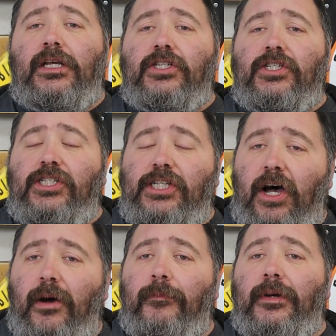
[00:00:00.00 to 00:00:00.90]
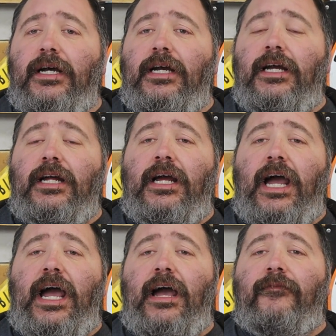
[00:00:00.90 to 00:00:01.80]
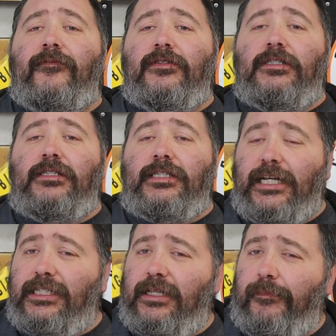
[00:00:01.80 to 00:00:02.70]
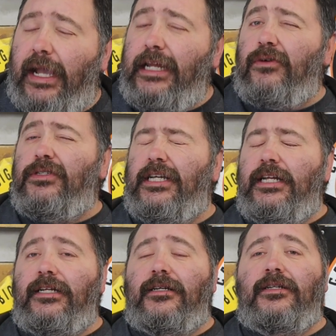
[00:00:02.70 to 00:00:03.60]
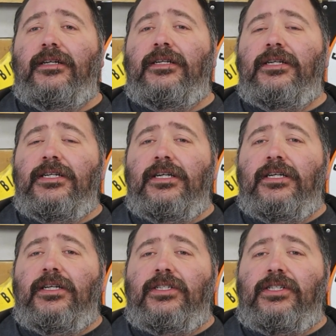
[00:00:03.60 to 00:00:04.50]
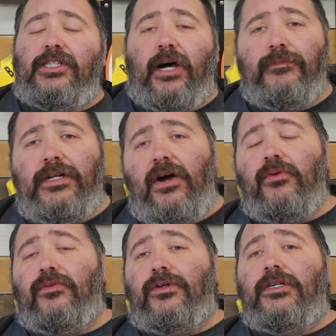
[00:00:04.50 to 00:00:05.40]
Some have diced tomatoes in it. Some don't.